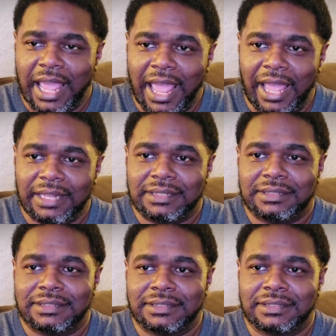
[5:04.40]
at.
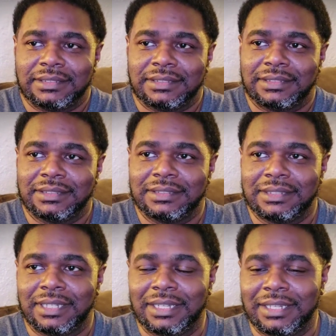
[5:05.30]

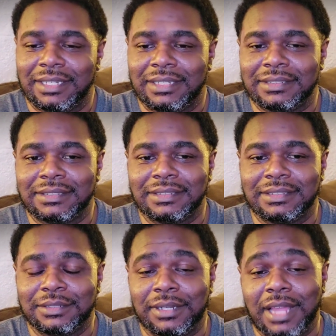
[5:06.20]
A
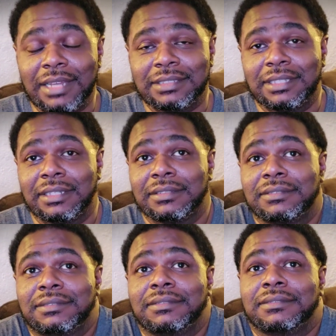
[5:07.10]
lot of stuff.
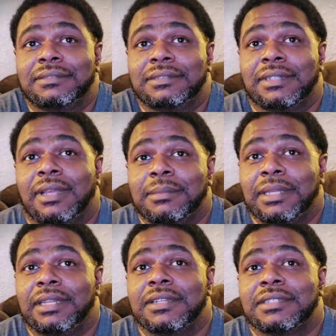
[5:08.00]
I
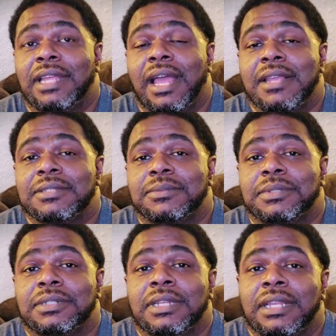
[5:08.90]
mean, there's times
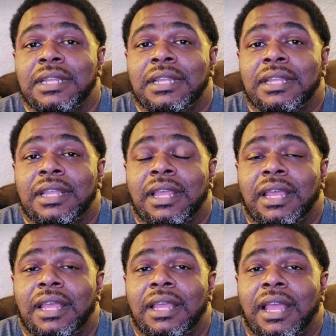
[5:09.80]
where
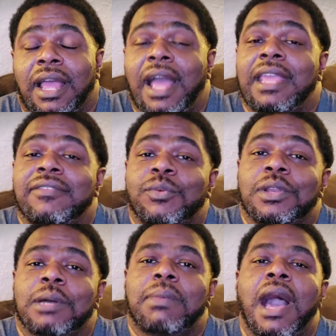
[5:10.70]
I even
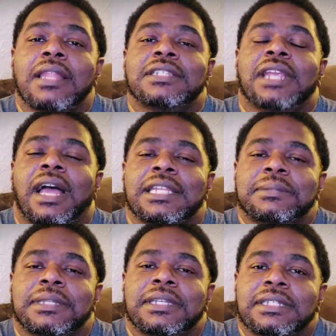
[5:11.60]
want to apologize
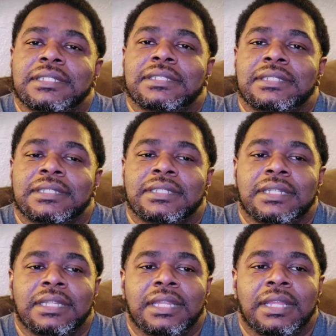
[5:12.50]
because
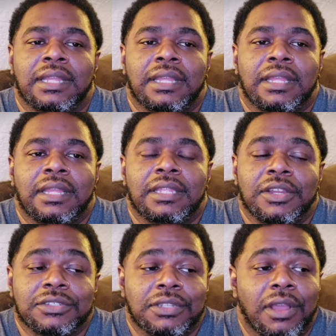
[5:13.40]

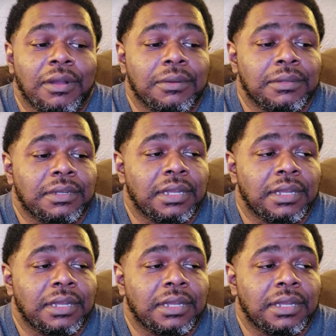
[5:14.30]
years ago,